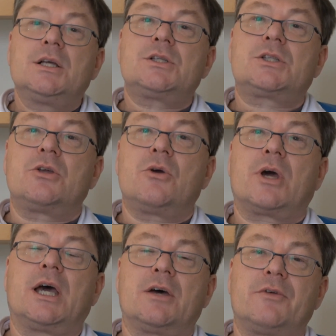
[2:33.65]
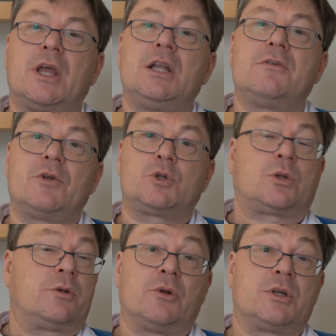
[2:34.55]
So you have
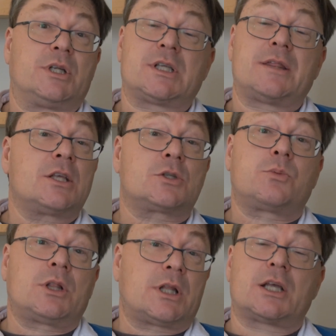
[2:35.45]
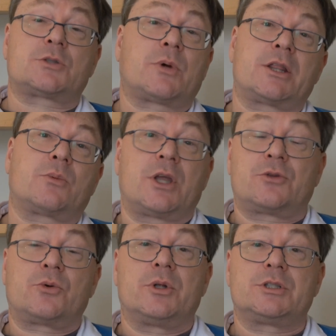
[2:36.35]
individual communities, and this will last right the way
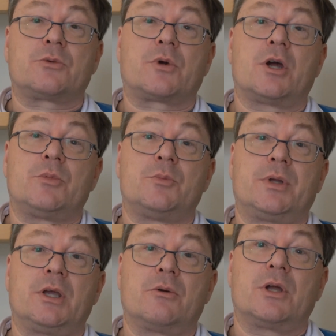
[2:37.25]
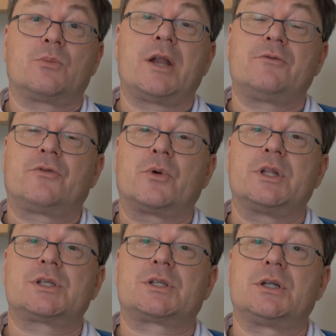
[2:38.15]
through into the Roman period, when, for
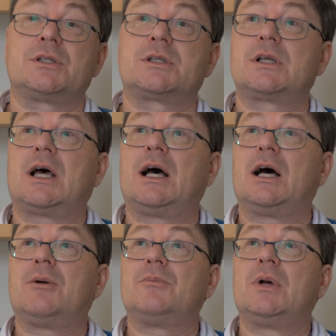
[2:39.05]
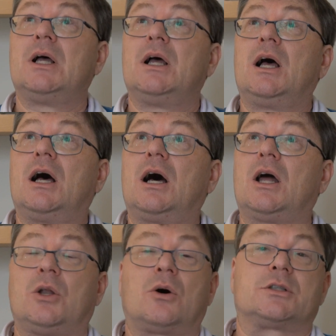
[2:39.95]
instance, a
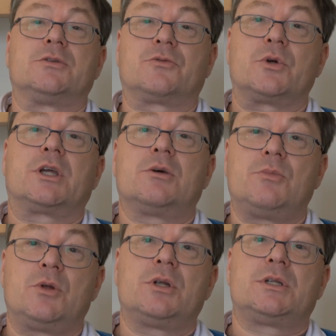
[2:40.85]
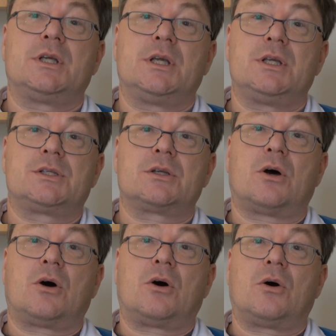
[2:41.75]
lot of Greek
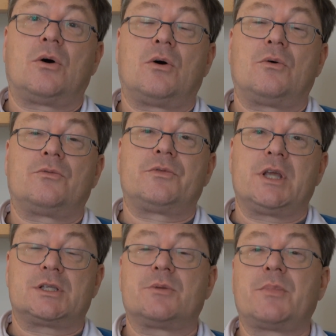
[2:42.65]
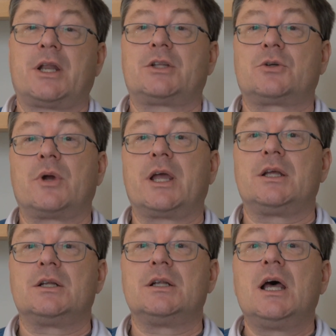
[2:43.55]
communities of the Eastern
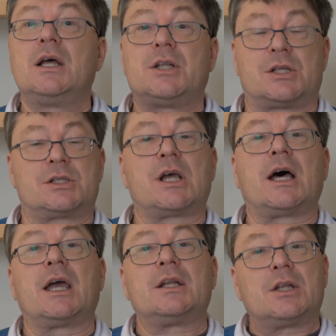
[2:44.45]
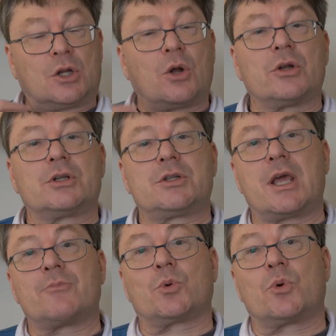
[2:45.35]
Mediterranean decide, in honor to
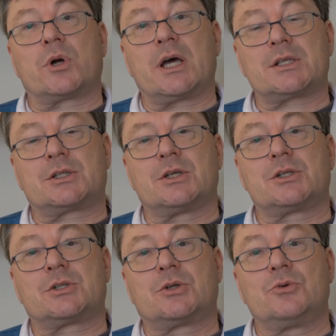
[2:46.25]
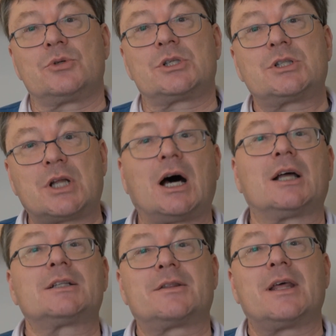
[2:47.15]
the Emperor Augustus, to
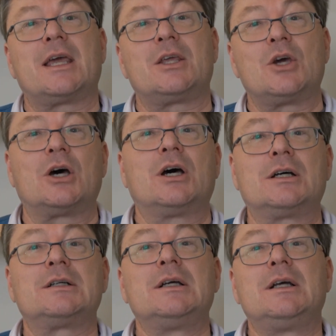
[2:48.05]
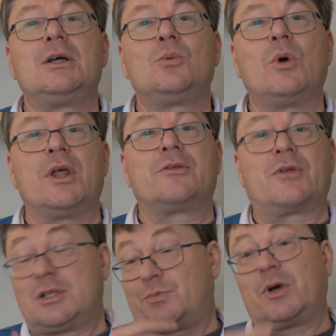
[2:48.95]
start their year
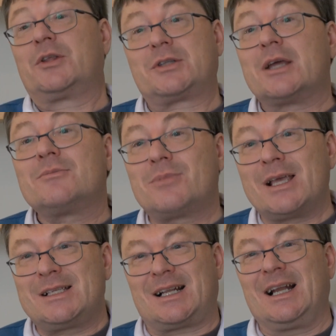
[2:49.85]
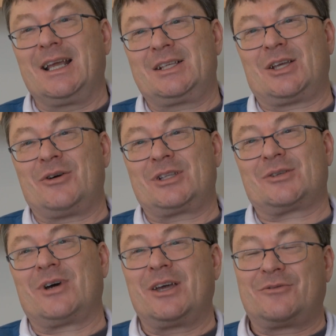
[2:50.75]
with his birthday, basically. So
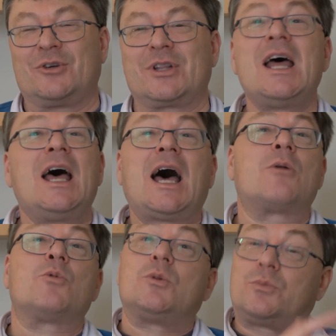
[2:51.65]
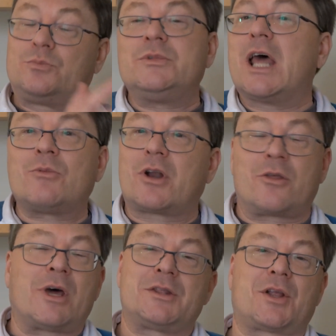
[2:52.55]
it's a way of doing, and we'll name one
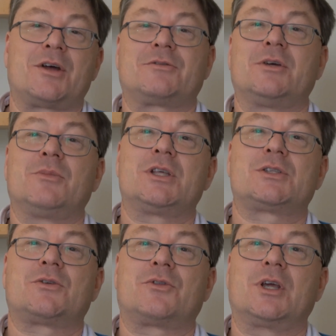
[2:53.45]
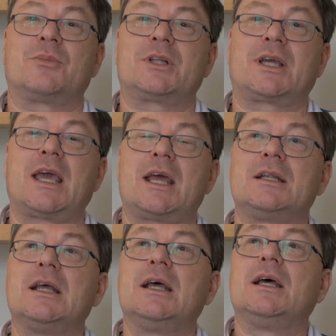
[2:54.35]
of the months after him and this sort of thing. But
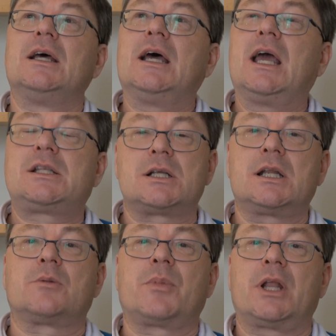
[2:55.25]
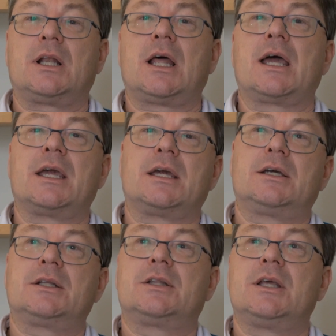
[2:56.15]
again, it's a little bit
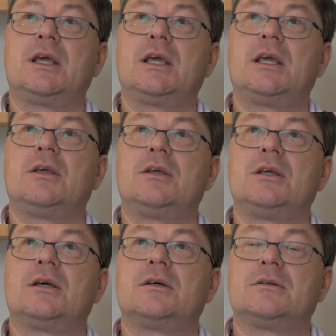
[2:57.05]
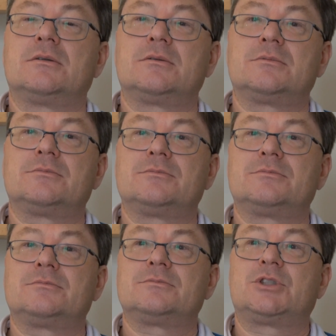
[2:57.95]
like the
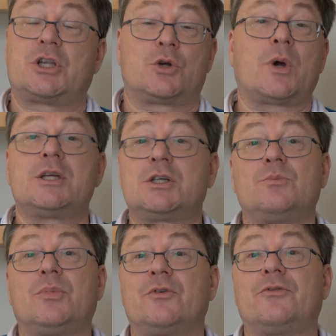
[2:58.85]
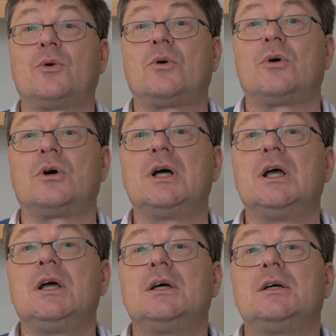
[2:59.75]
situation before
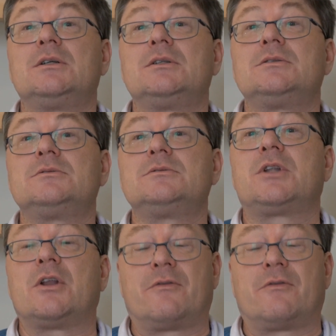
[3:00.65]
the